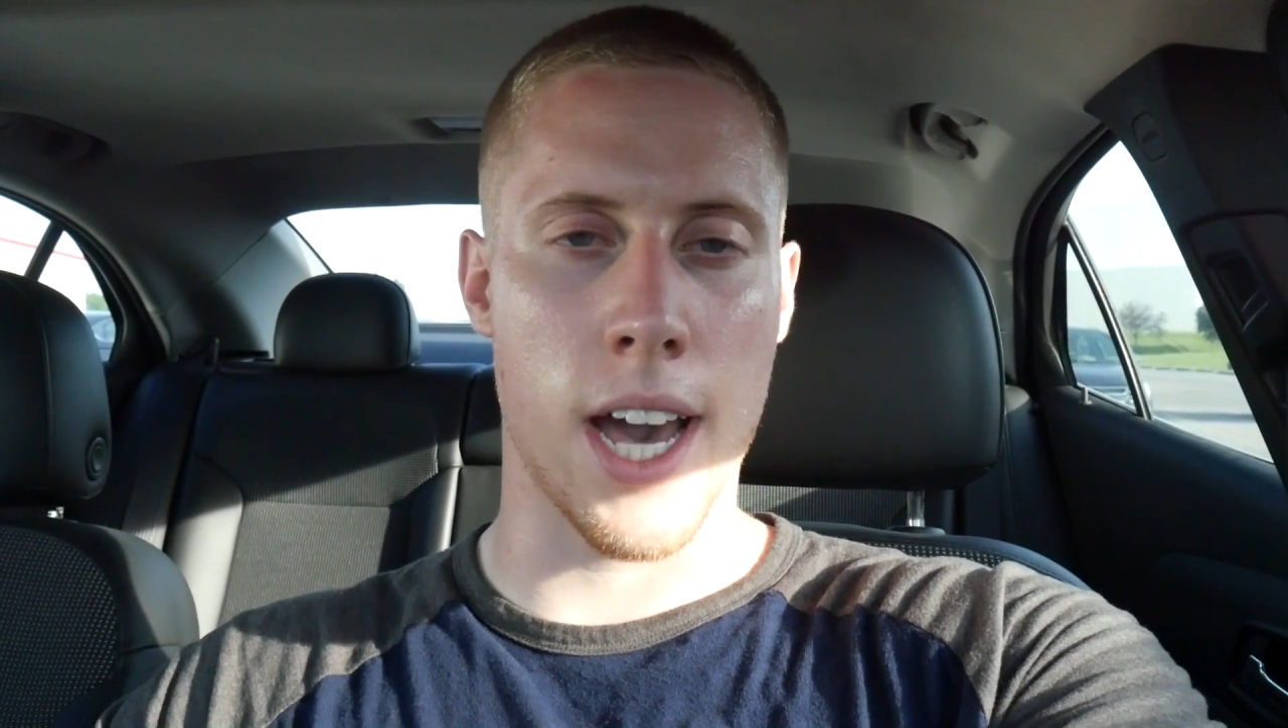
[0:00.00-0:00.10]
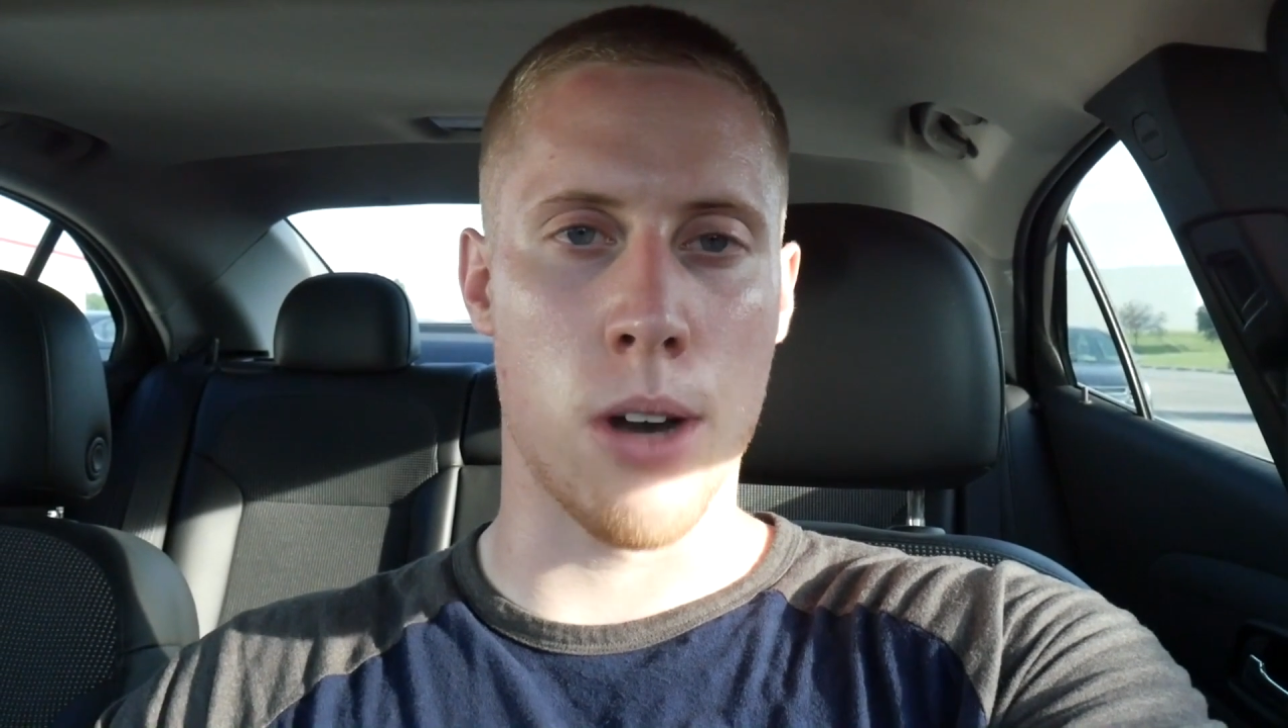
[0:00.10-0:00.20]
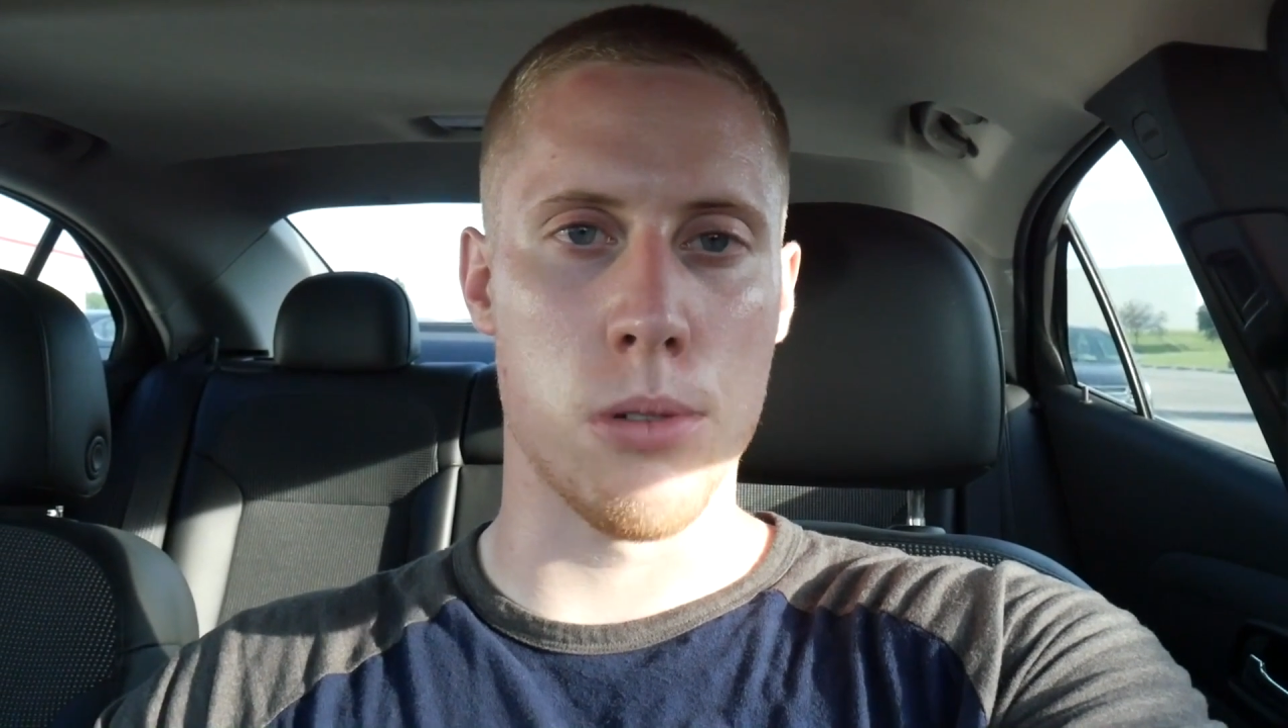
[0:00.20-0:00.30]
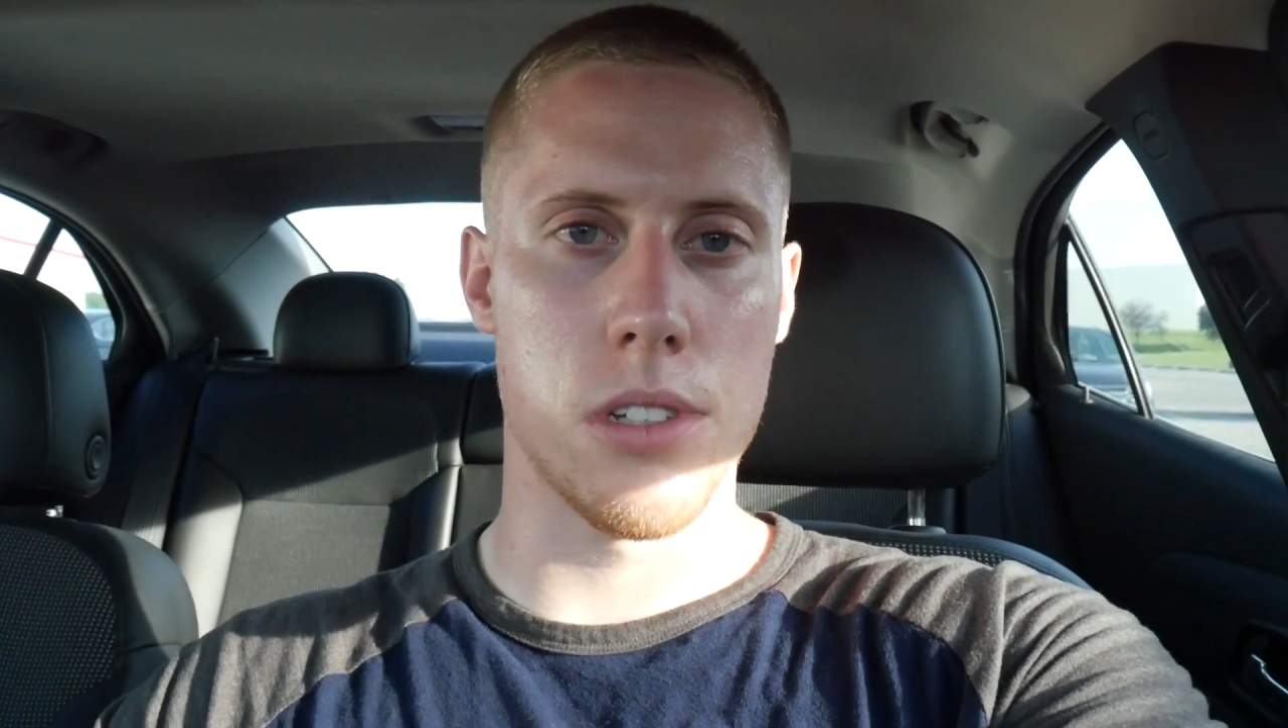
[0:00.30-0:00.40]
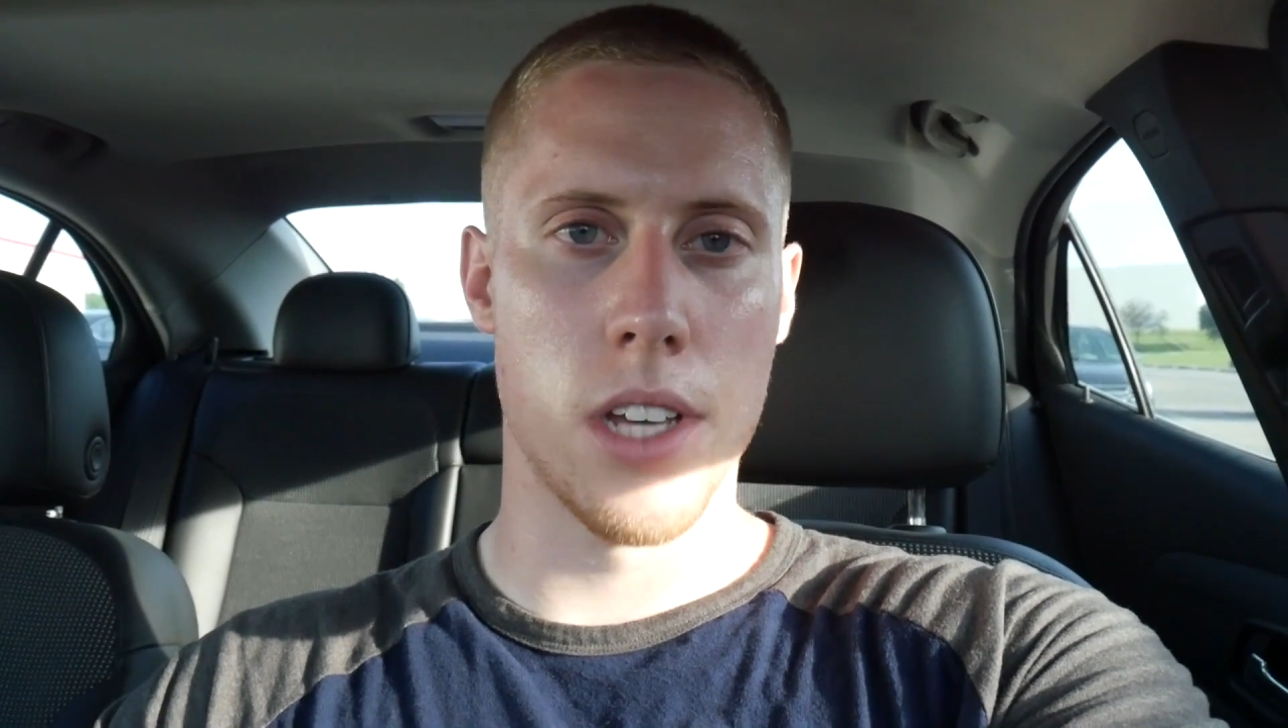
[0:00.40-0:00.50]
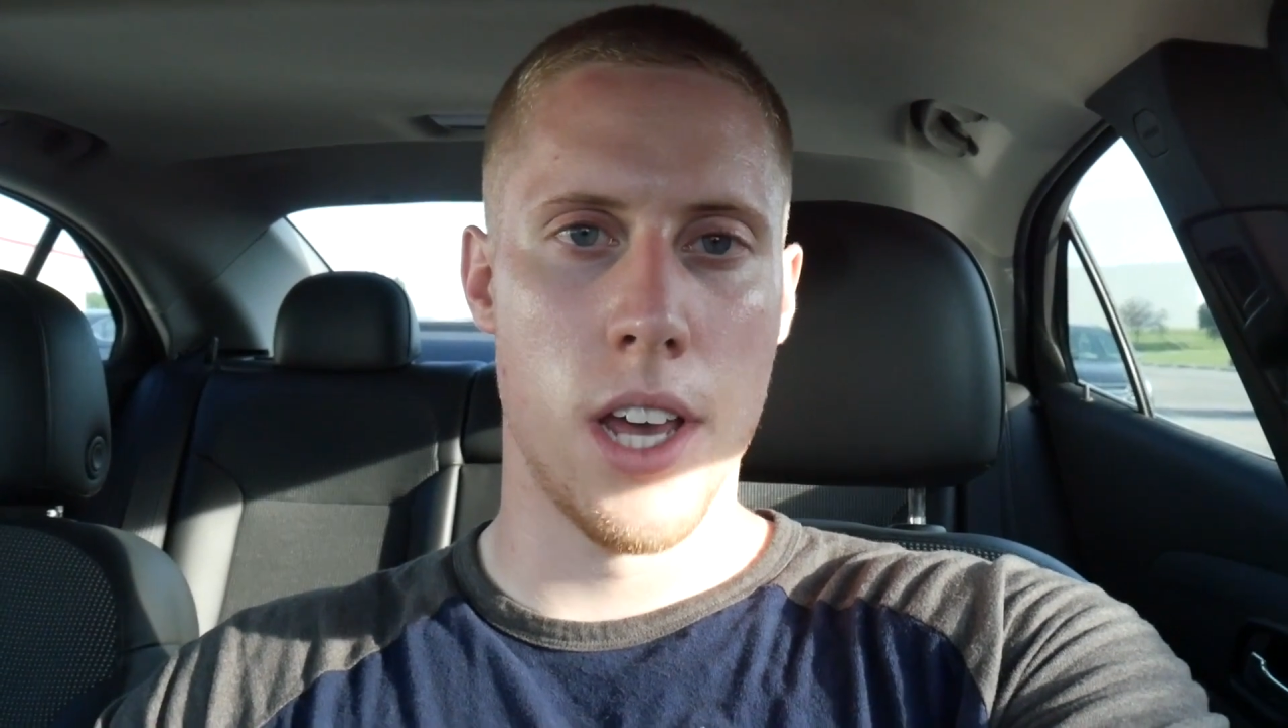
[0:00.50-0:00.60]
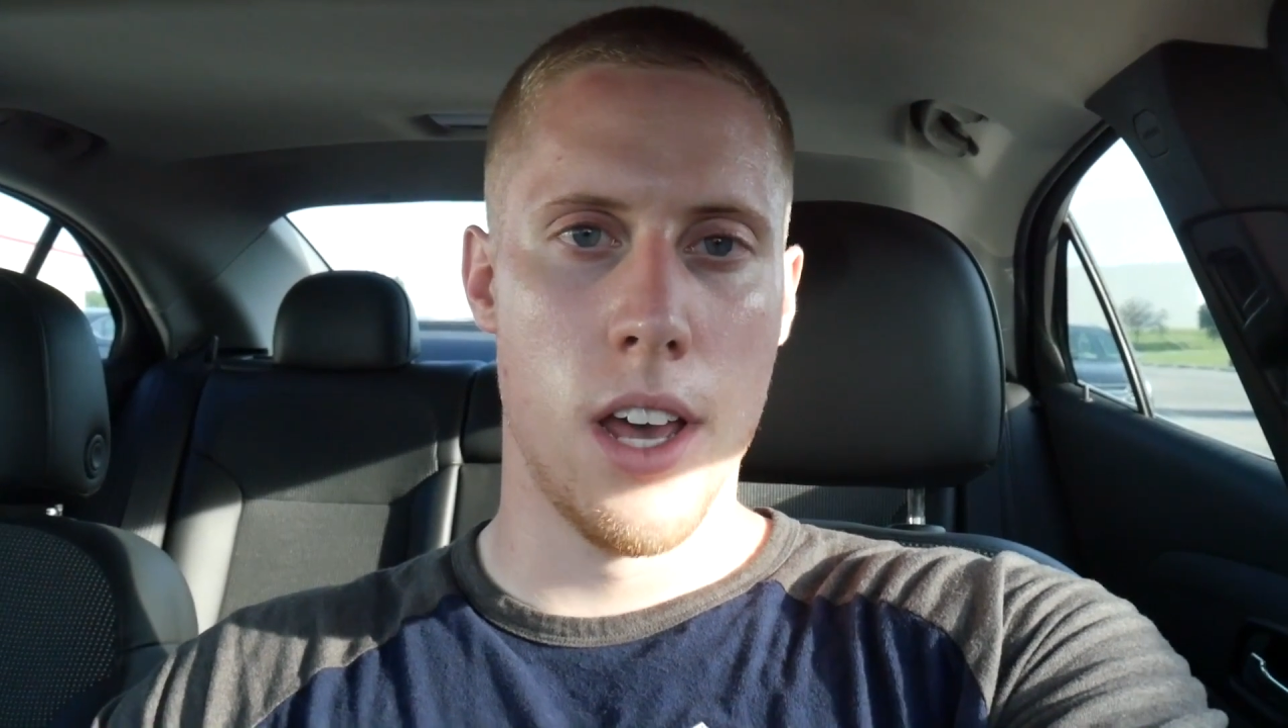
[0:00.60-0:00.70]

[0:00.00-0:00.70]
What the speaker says: out